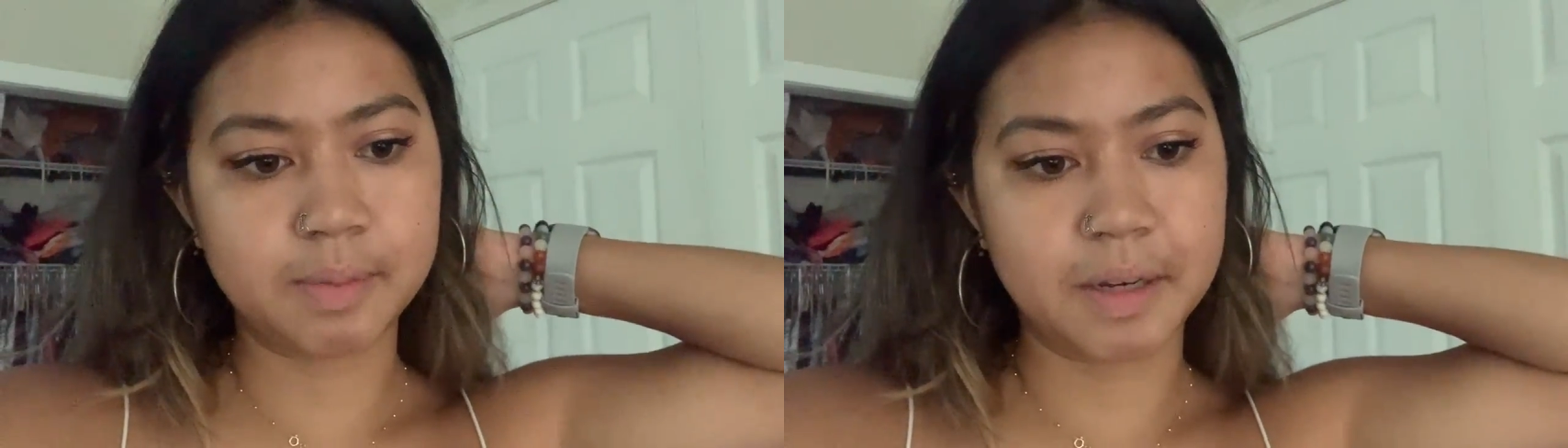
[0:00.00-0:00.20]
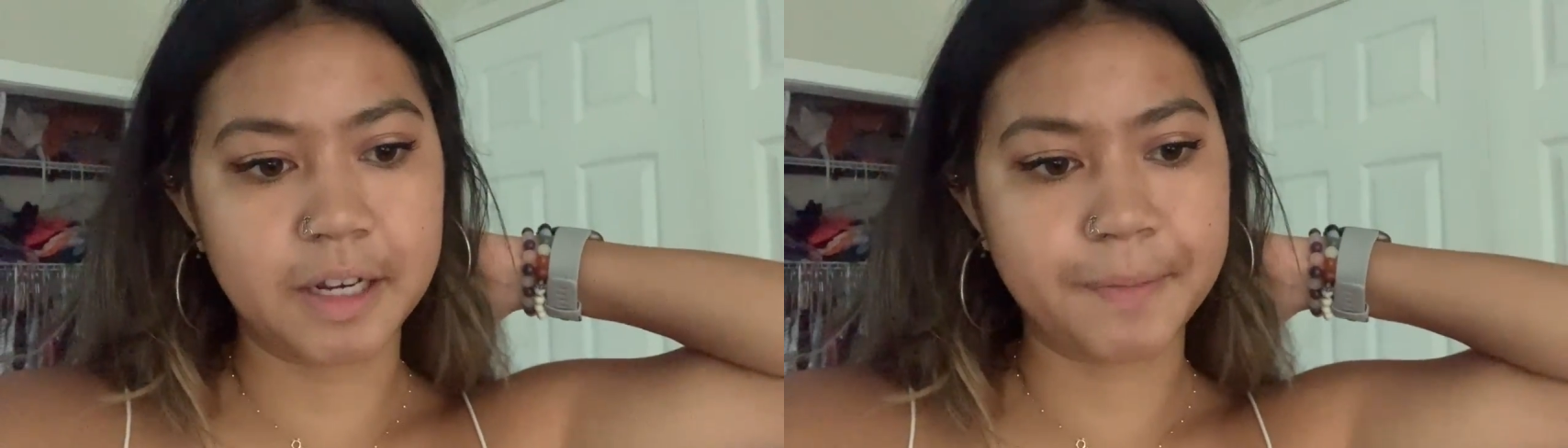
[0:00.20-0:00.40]

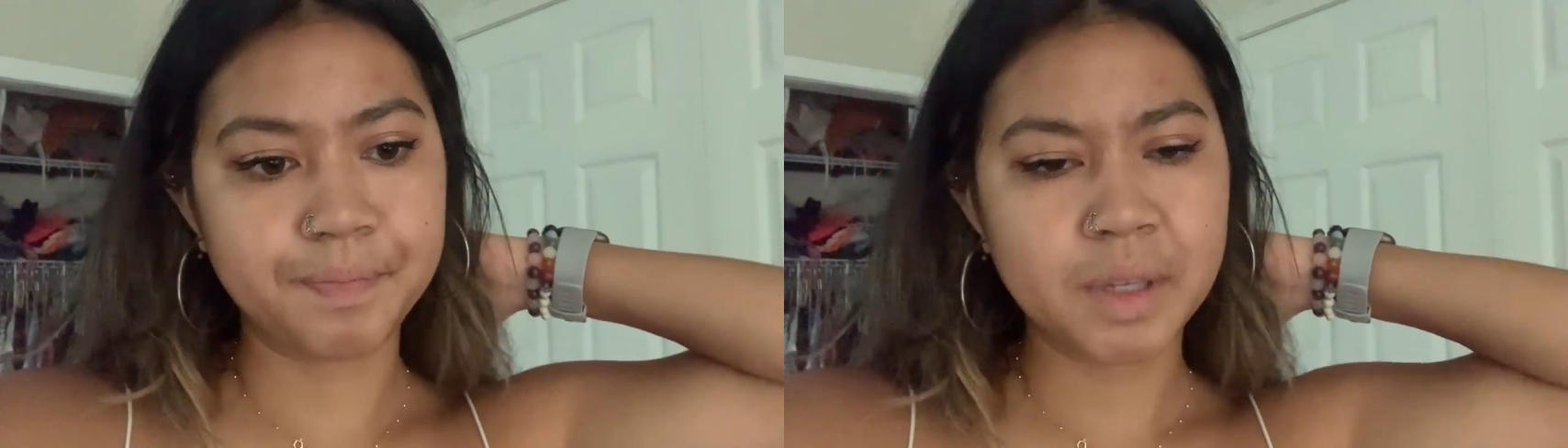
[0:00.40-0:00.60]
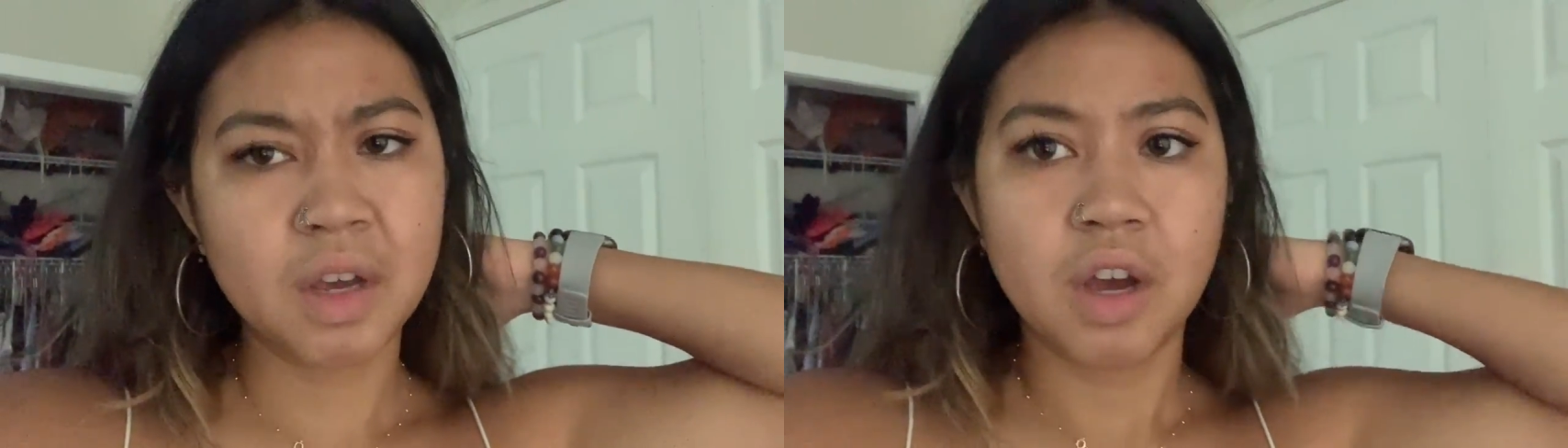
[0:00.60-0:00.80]
But
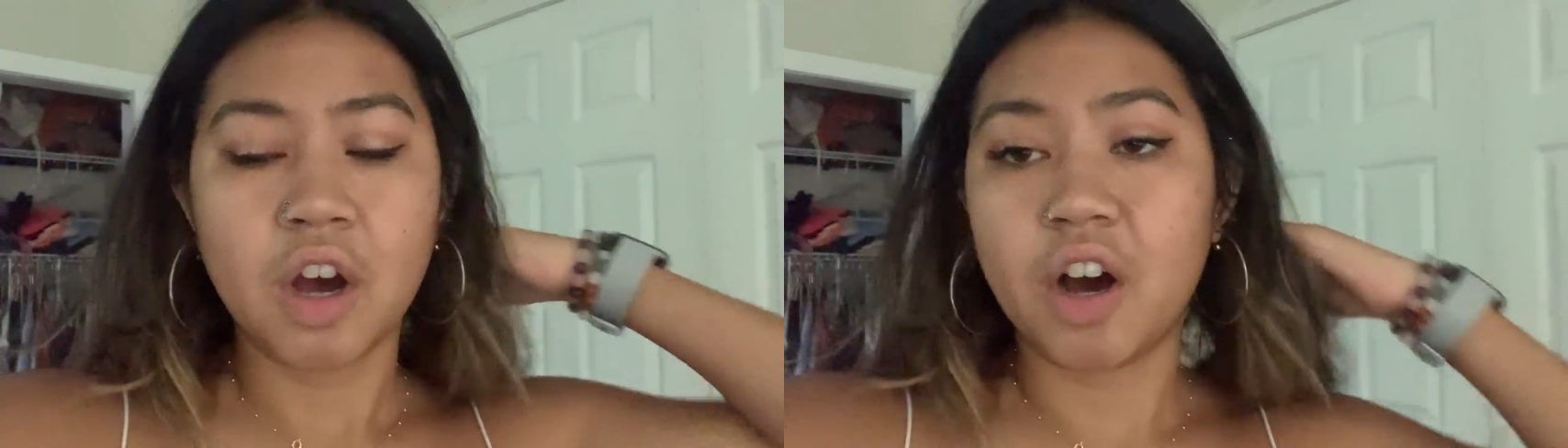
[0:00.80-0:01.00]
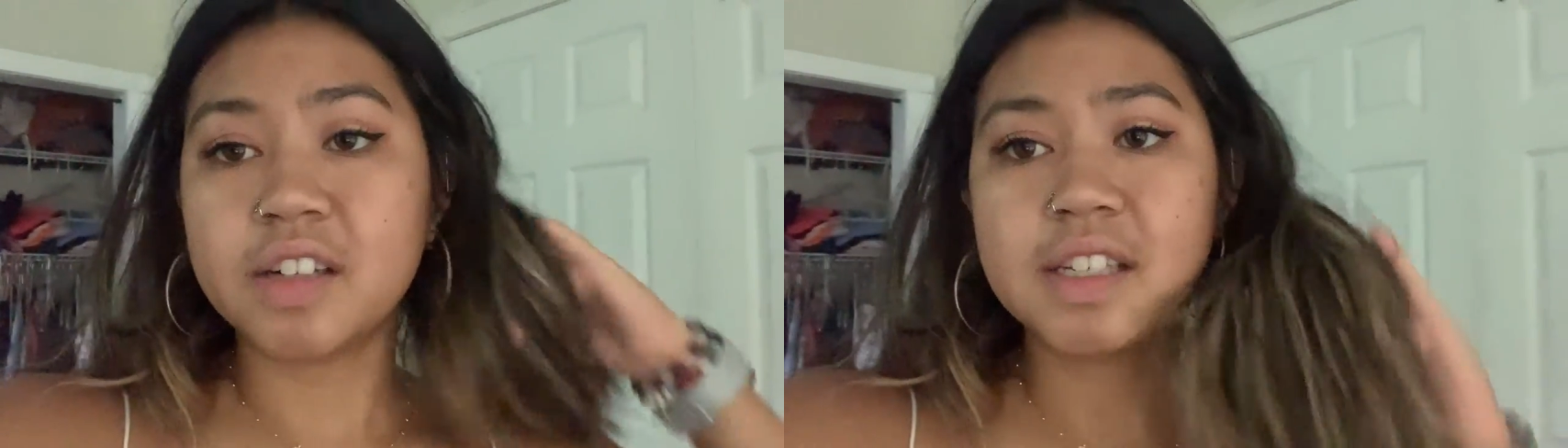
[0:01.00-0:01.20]

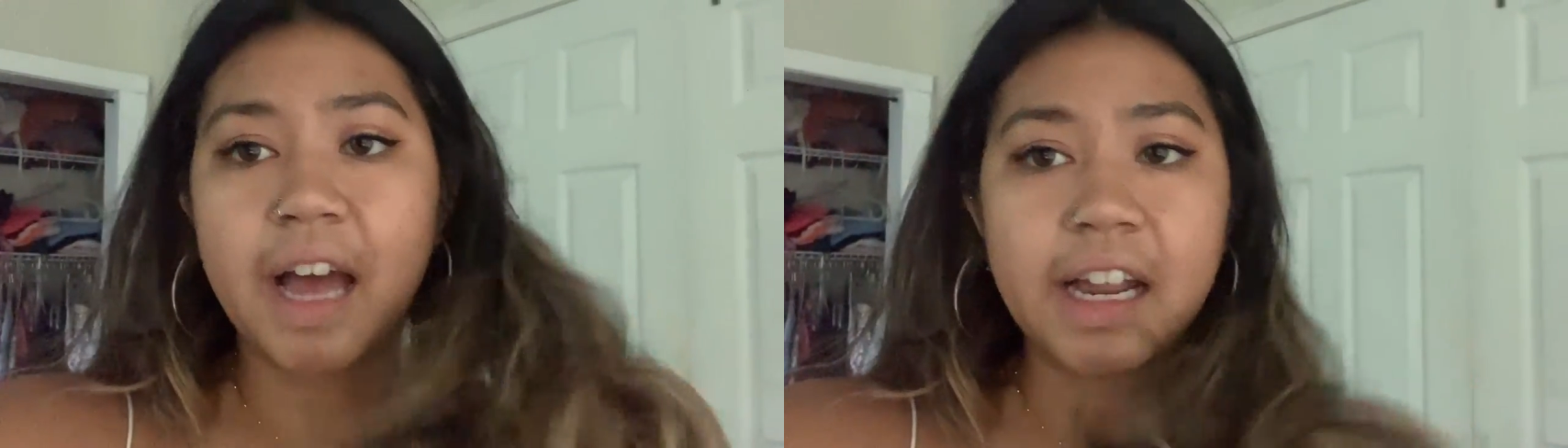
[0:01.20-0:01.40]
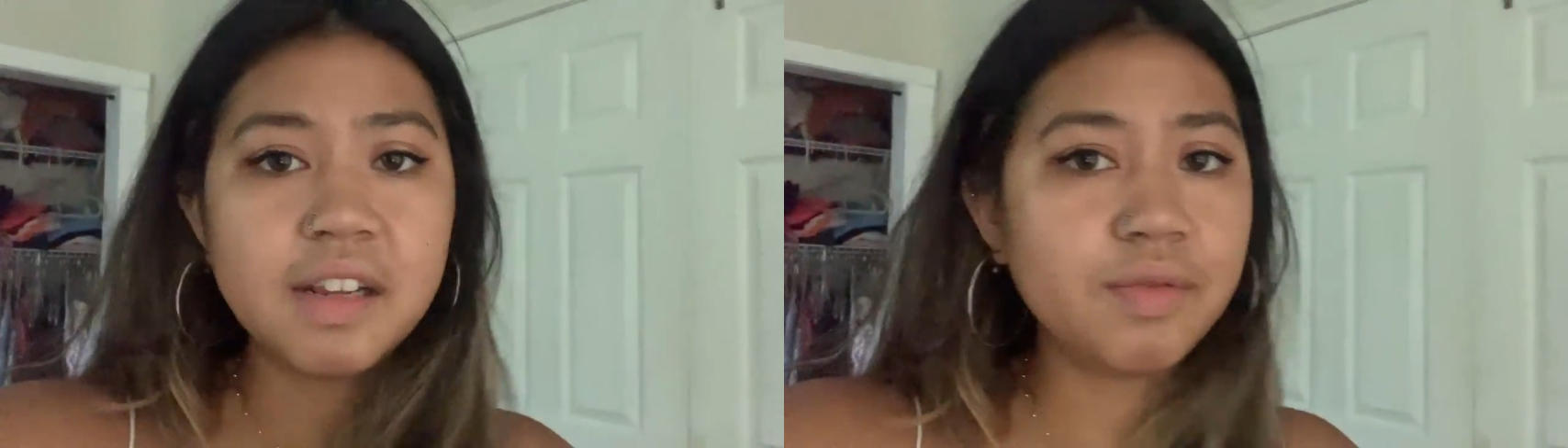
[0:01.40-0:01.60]
honestly,
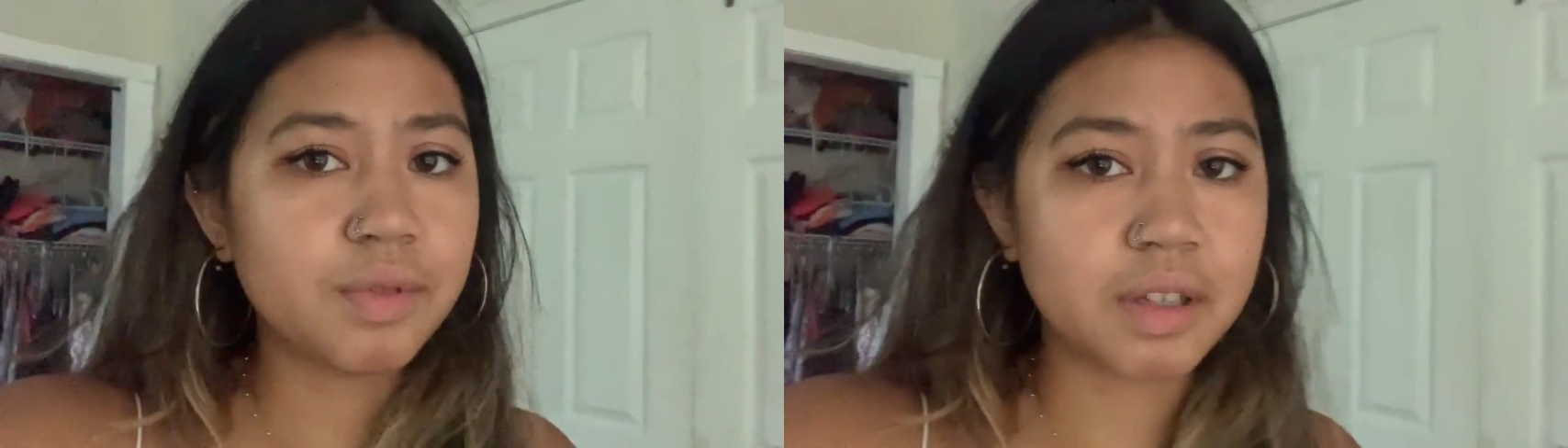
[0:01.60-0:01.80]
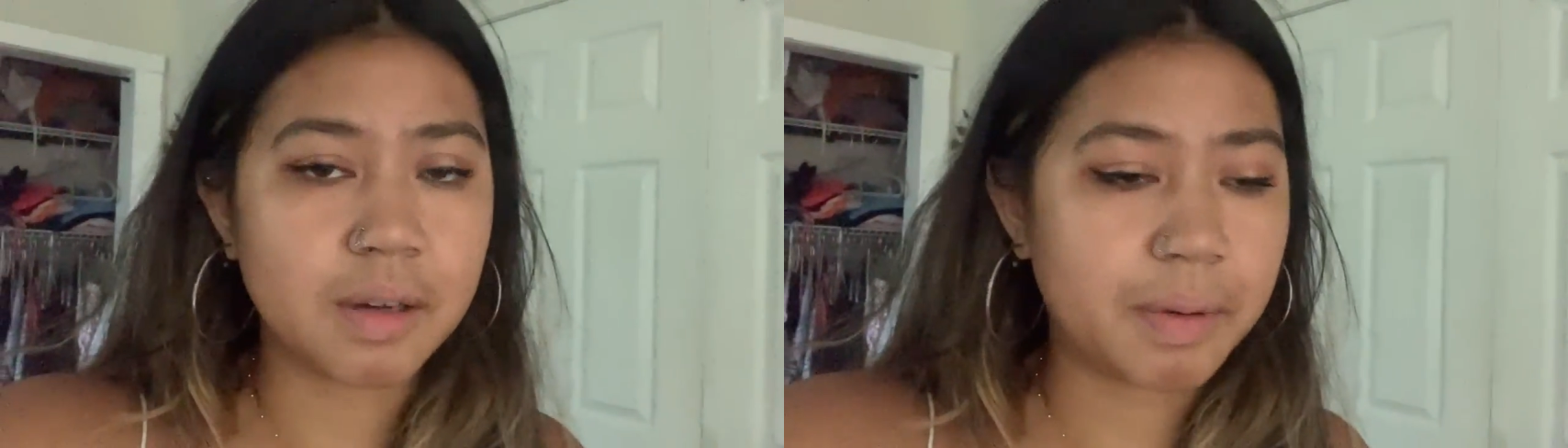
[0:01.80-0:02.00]
I don't
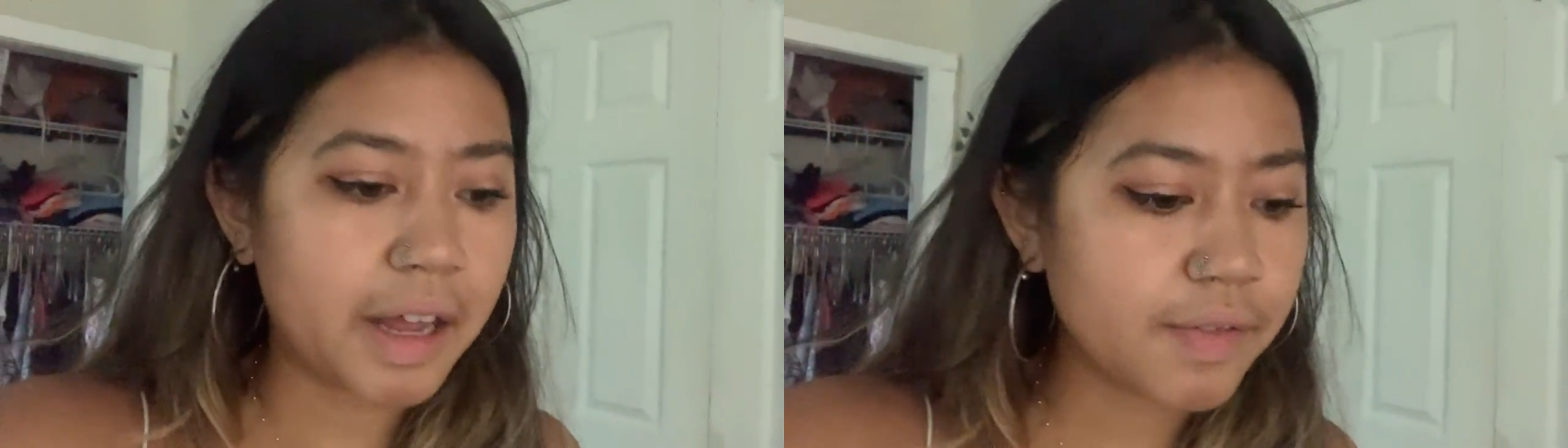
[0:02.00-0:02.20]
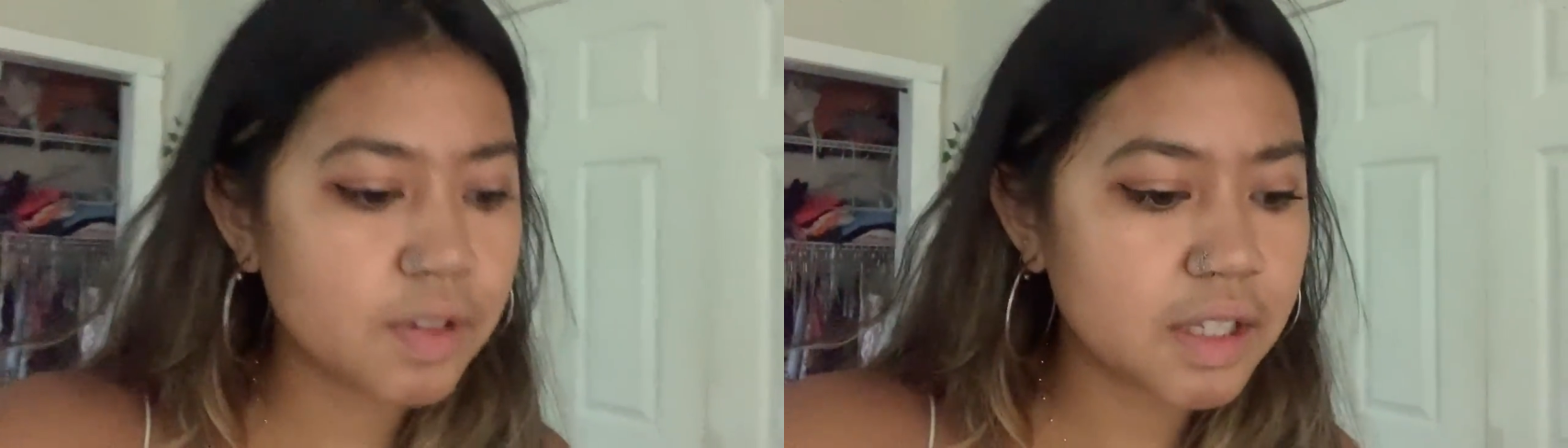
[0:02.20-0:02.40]
really
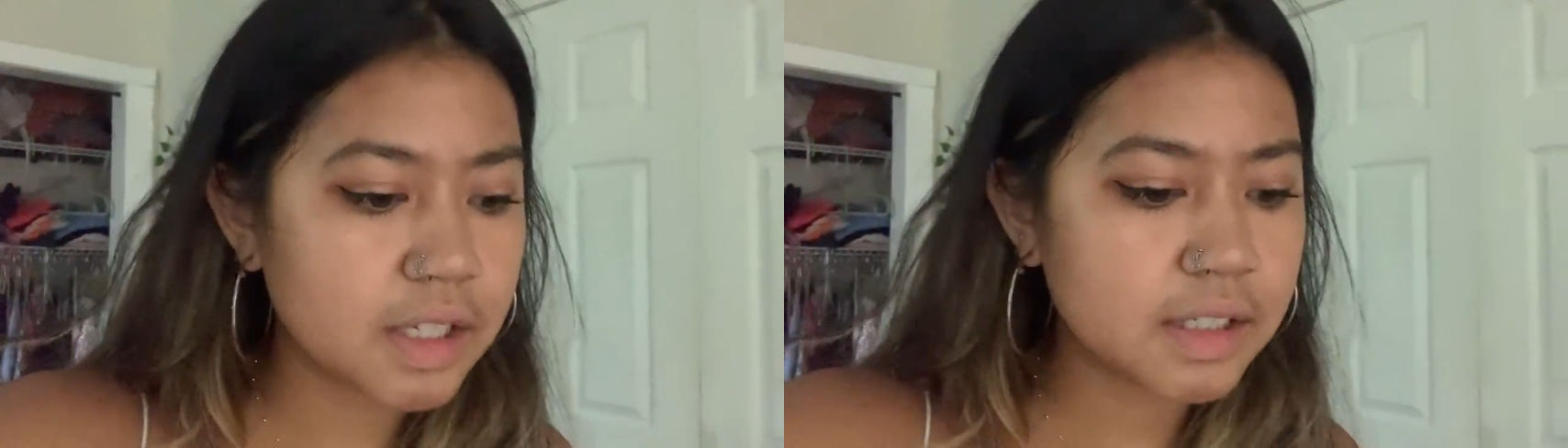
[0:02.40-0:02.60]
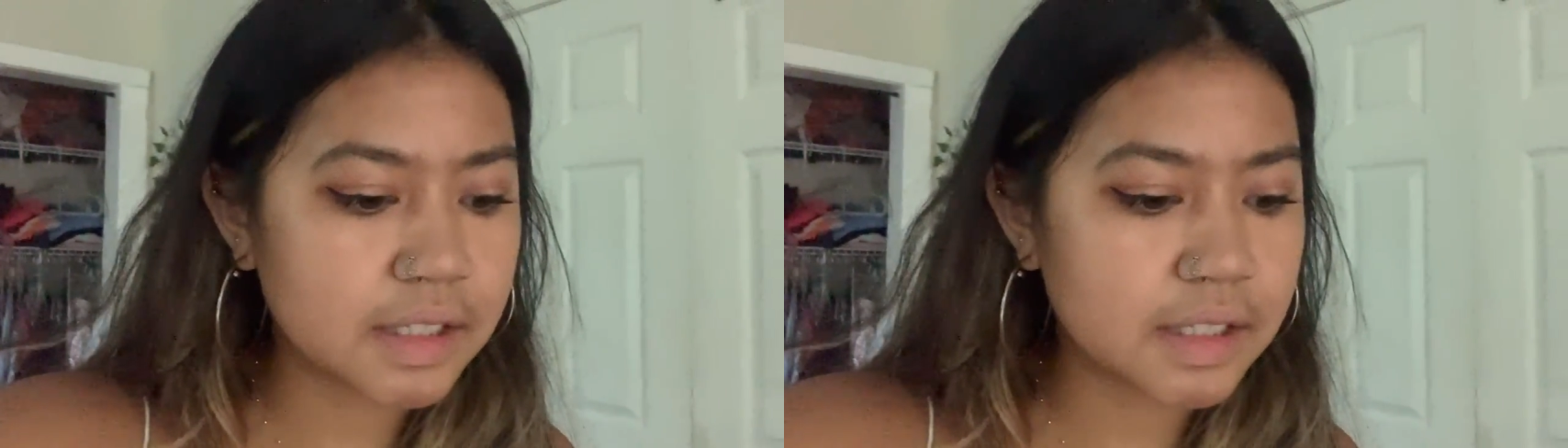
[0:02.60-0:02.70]
apply for this.